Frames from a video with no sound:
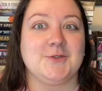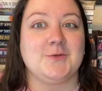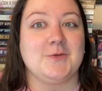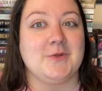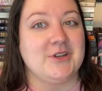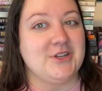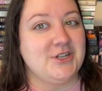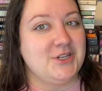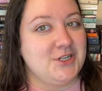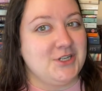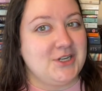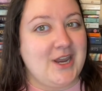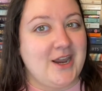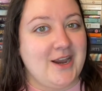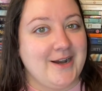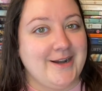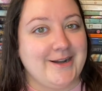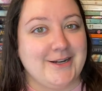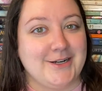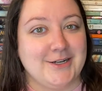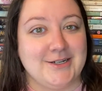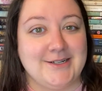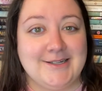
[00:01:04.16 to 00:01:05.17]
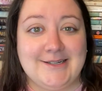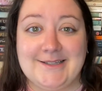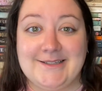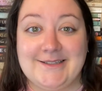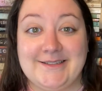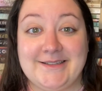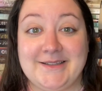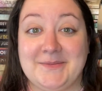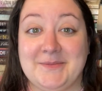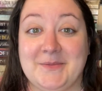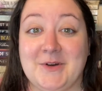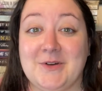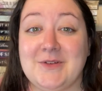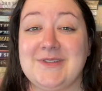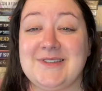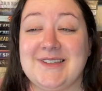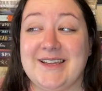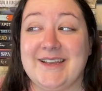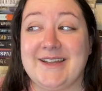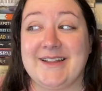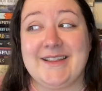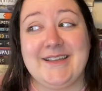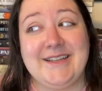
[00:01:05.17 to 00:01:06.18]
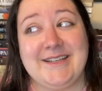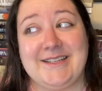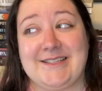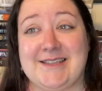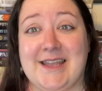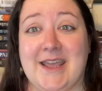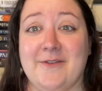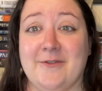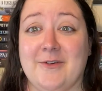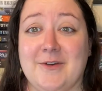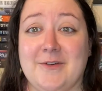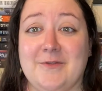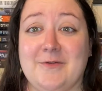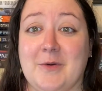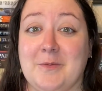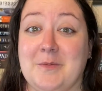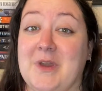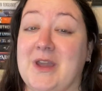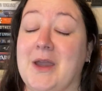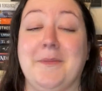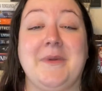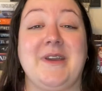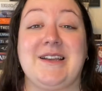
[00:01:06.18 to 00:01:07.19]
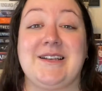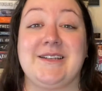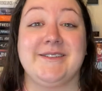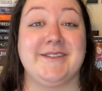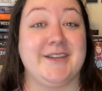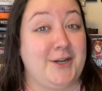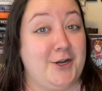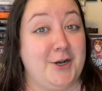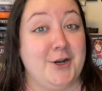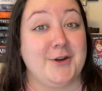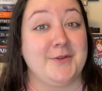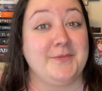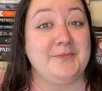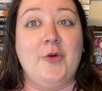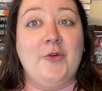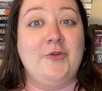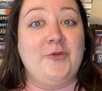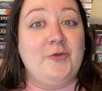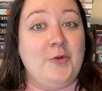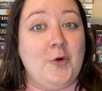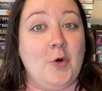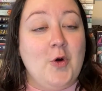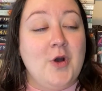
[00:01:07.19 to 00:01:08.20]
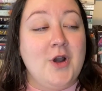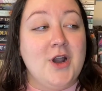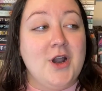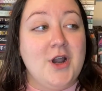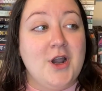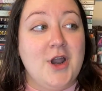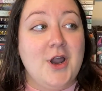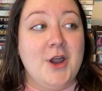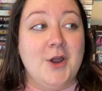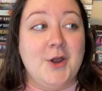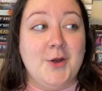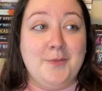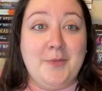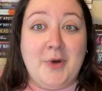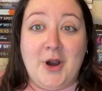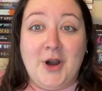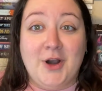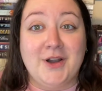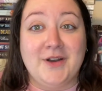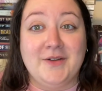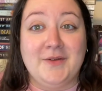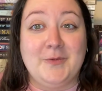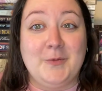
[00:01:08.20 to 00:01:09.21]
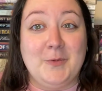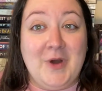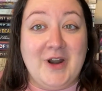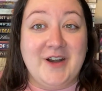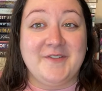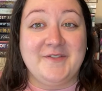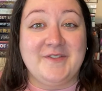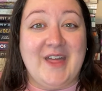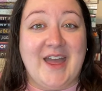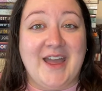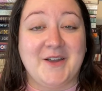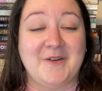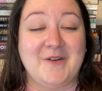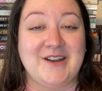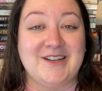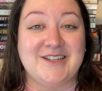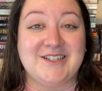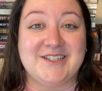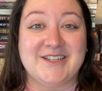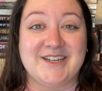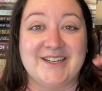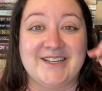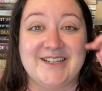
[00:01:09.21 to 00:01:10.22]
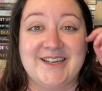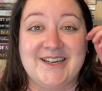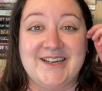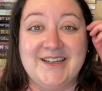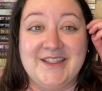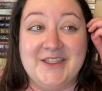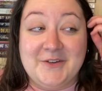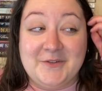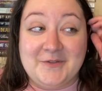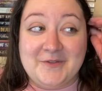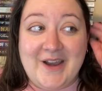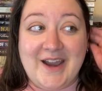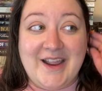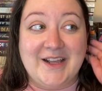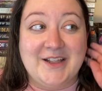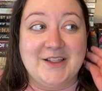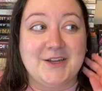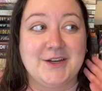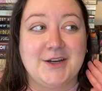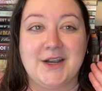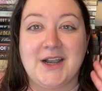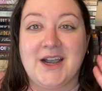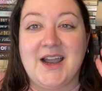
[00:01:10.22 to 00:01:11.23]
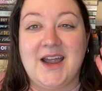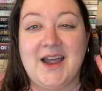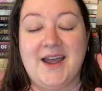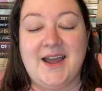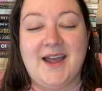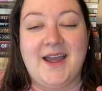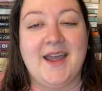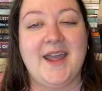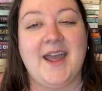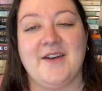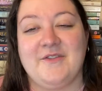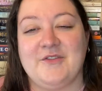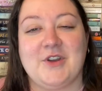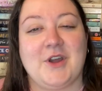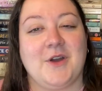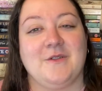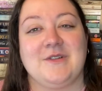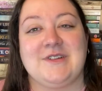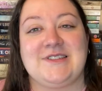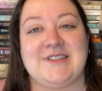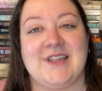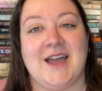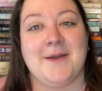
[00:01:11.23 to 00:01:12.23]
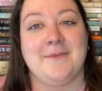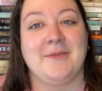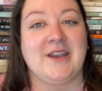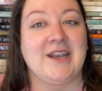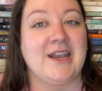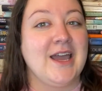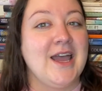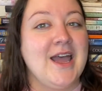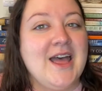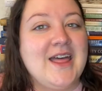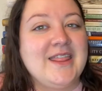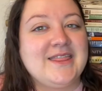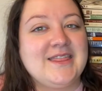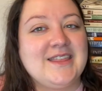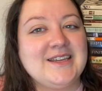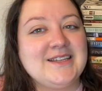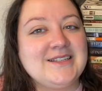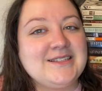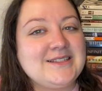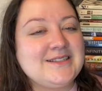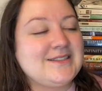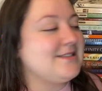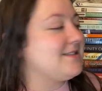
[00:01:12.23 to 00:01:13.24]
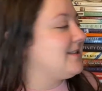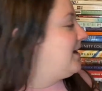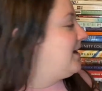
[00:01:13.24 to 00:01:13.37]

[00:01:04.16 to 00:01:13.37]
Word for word: which character is the most likely to save it from becoming dinner? For part one of that question, the Wrangler, I have to go with Simon. This